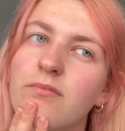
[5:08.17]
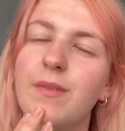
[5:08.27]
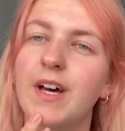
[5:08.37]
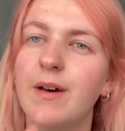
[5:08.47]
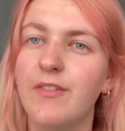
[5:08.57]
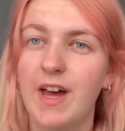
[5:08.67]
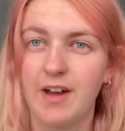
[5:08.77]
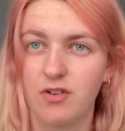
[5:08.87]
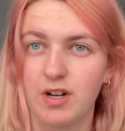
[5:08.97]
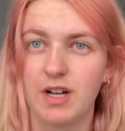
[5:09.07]
I let the hair
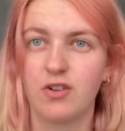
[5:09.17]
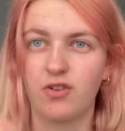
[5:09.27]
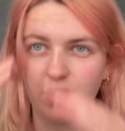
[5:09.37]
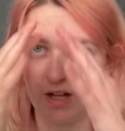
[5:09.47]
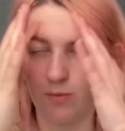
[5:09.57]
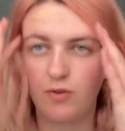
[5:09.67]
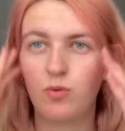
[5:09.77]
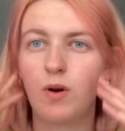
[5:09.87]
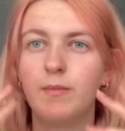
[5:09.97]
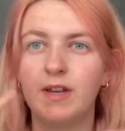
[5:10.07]
dry naturally, which is why I'm a